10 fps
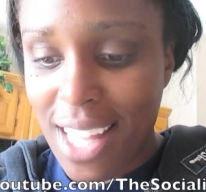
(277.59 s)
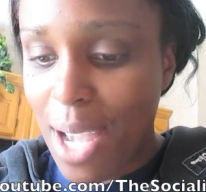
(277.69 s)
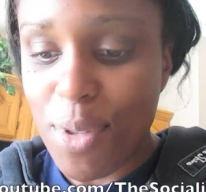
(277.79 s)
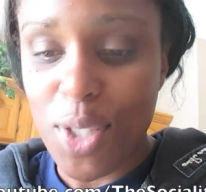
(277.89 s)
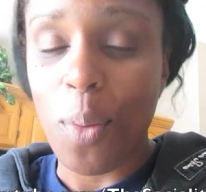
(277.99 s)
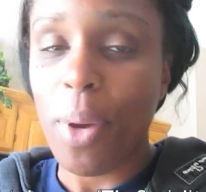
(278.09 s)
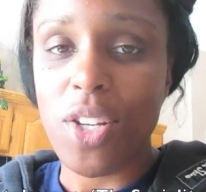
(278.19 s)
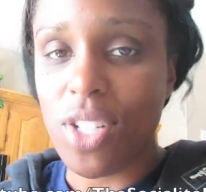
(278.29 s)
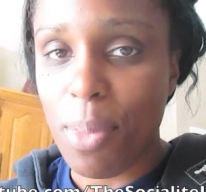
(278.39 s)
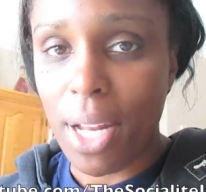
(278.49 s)
I'm so
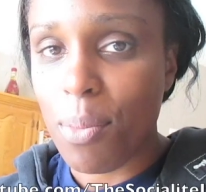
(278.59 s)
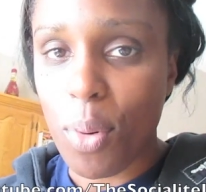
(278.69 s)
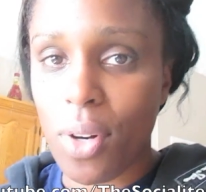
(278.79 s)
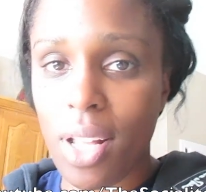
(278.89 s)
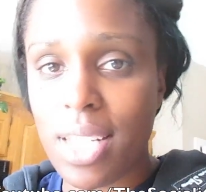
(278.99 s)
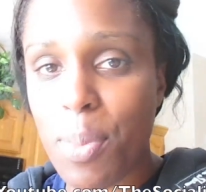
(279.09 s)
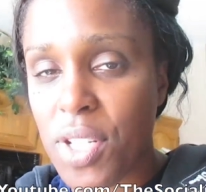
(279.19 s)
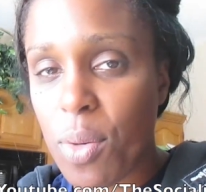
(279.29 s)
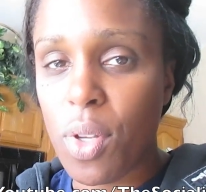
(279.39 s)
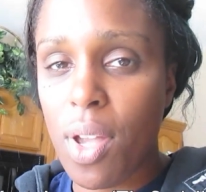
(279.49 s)
impatient about importing,
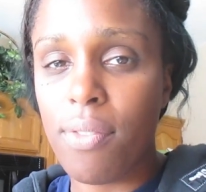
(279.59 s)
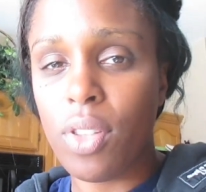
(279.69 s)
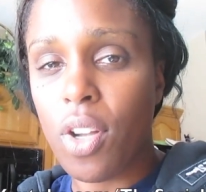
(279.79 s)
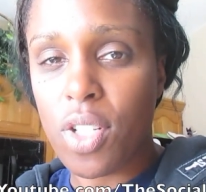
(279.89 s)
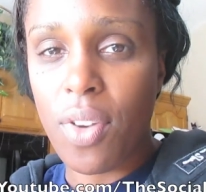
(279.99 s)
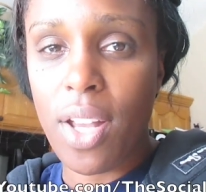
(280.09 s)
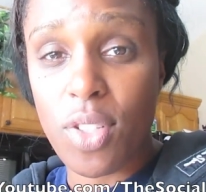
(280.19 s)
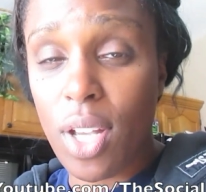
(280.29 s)
especially when you have large files.